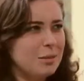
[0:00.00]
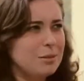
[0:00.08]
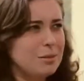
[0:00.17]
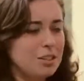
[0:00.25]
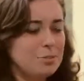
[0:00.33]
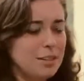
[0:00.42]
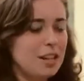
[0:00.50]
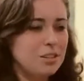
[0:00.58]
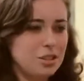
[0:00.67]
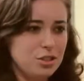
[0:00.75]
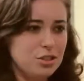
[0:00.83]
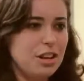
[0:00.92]
Just
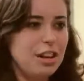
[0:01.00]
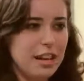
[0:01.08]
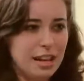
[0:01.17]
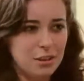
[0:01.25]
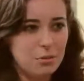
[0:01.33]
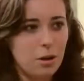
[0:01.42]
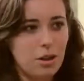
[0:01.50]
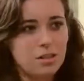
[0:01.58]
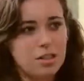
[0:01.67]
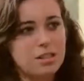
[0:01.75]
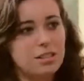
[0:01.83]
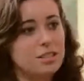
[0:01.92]
because you're studying
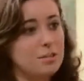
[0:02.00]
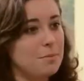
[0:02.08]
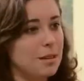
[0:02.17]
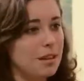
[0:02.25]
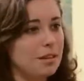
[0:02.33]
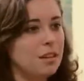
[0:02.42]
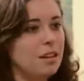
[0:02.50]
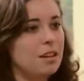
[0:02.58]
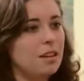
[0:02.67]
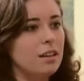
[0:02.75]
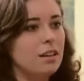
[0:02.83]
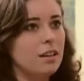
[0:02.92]
anthropology doesn't mean
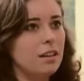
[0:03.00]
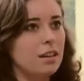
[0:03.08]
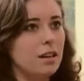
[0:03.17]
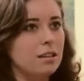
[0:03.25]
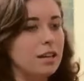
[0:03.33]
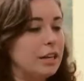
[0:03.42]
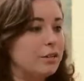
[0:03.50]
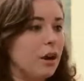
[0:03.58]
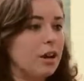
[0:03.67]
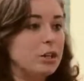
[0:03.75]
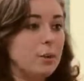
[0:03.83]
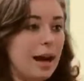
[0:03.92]
later
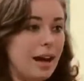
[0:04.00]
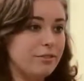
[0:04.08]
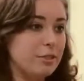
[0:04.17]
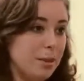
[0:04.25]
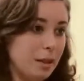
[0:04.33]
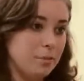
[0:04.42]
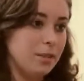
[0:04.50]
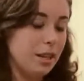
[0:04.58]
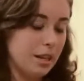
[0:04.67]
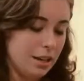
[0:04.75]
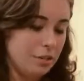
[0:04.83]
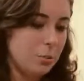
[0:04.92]
on you have to become
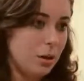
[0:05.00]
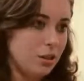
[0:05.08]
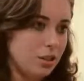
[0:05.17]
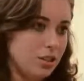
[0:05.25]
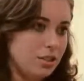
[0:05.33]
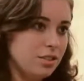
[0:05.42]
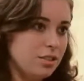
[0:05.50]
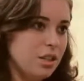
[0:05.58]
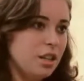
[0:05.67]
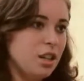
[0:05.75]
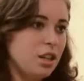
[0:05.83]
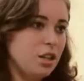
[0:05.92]
an anthropologist.
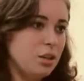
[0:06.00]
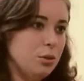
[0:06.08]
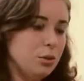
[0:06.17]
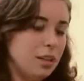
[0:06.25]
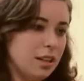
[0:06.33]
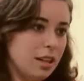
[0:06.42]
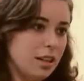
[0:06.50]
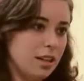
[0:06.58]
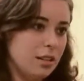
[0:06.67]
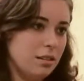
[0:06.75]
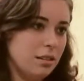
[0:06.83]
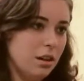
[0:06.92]
You
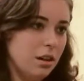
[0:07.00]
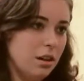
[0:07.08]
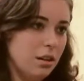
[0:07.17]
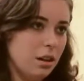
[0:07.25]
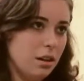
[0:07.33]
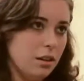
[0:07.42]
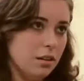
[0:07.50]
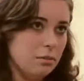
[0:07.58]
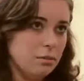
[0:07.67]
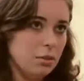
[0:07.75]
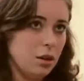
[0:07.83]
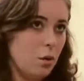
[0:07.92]
can
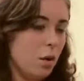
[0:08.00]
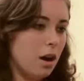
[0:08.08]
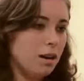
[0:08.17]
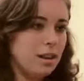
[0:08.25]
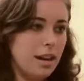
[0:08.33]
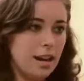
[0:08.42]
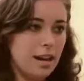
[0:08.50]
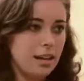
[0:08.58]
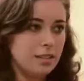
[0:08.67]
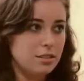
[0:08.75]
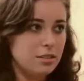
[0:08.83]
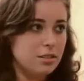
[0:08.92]
go on
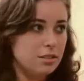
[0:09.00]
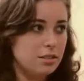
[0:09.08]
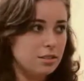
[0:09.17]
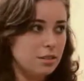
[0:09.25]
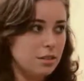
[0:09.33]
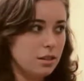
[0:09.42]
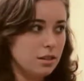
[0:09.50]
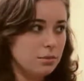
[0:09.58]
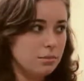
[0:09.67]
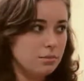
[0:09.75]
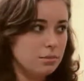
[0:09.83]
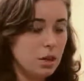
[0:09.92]
and
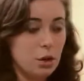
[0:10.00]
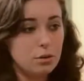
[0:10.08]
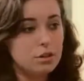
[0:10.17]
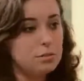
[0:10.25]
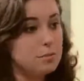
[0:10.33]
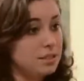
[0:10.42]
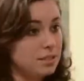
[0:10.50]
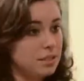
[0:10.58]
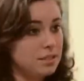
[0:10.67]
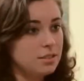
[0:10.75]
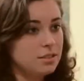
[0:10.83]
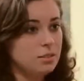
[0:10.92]
go into
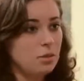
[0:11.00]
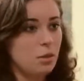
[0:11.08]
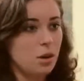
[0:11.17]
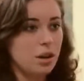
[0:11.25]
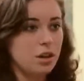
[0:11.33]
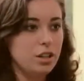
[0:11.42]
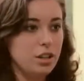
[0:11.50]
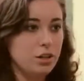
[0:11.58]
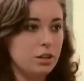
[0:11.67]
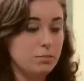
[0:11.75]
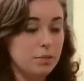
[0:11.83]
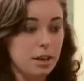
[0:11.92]
business, or you
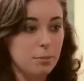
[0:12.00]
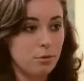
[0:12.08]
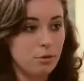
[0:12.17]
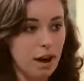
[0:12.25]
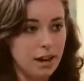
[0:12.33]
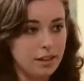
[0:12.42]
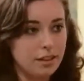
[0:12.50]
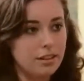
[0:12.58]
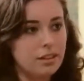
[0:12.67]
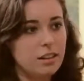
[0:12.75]
can become a writer,